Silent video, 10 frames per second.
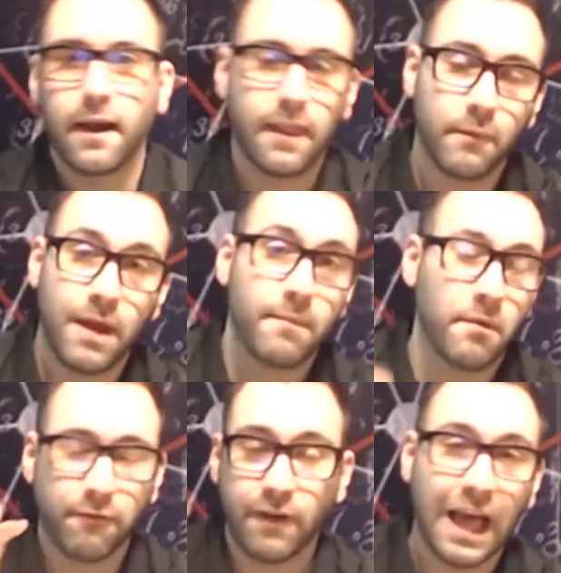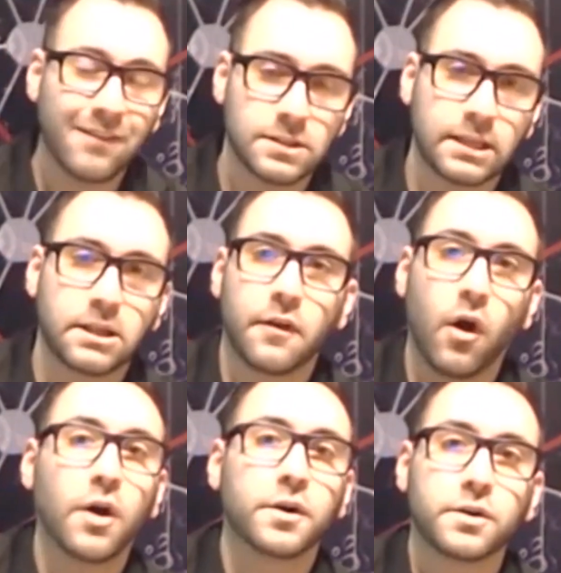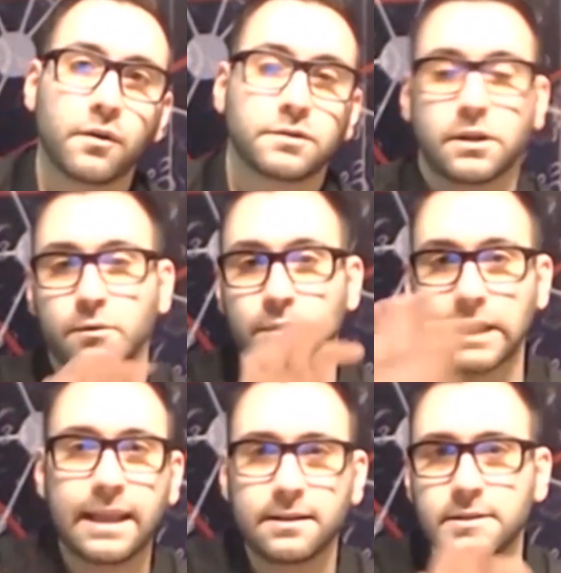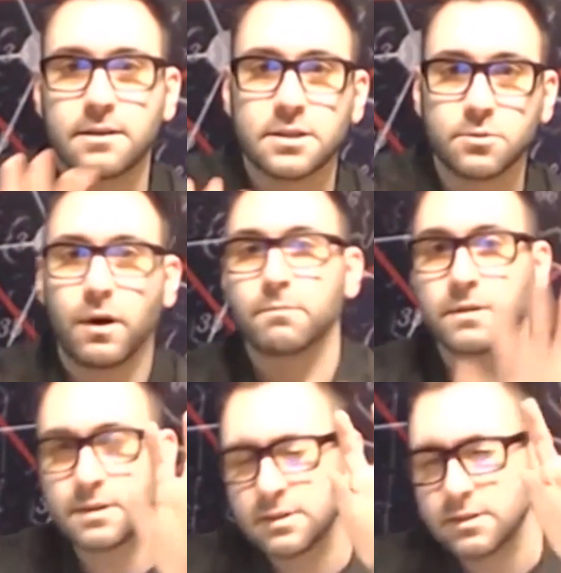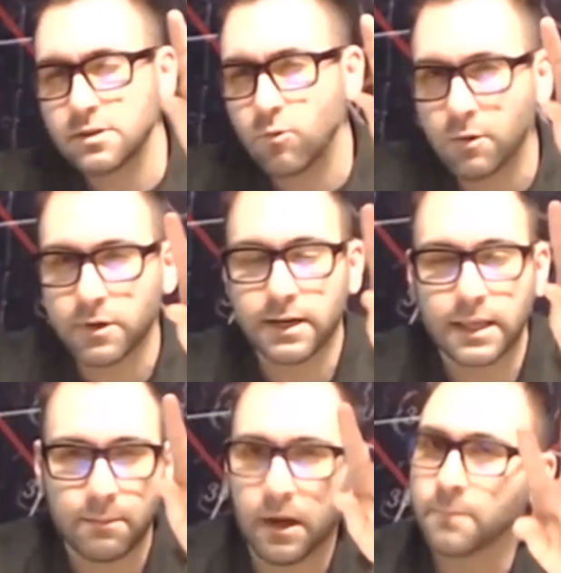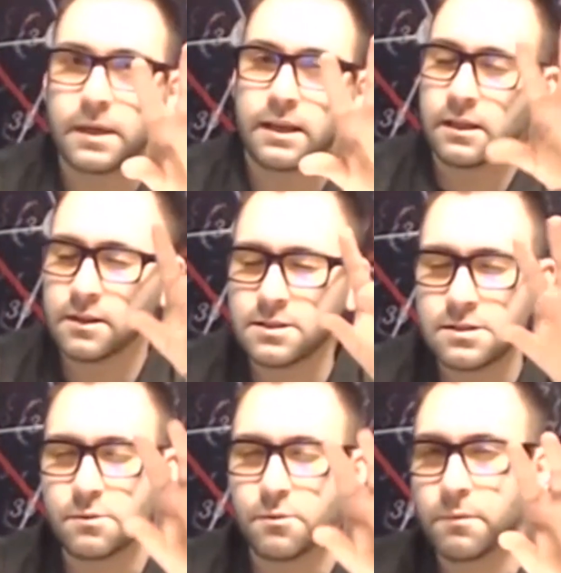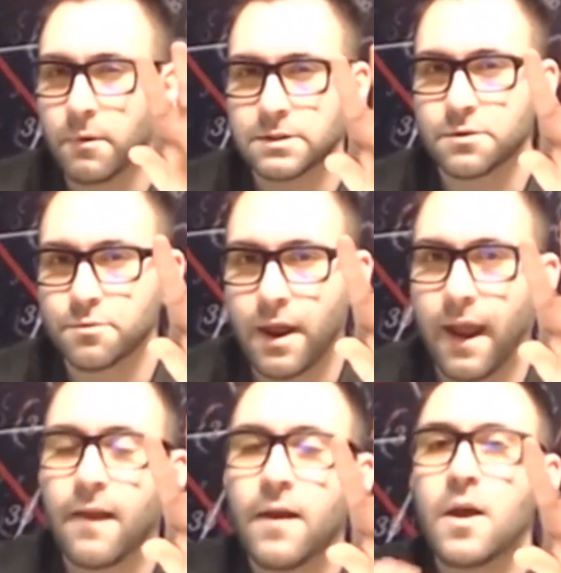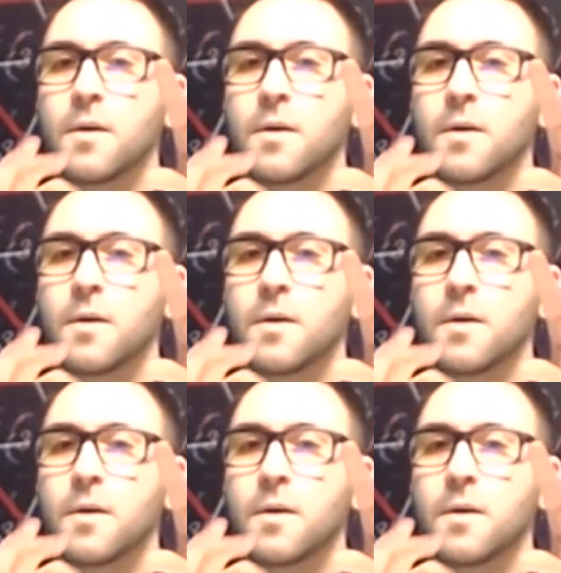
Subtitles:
and then we have maybe 5 or 6 other articles that are related to this one, but this is the one we're going to keep updating, and this is the one we want to rank.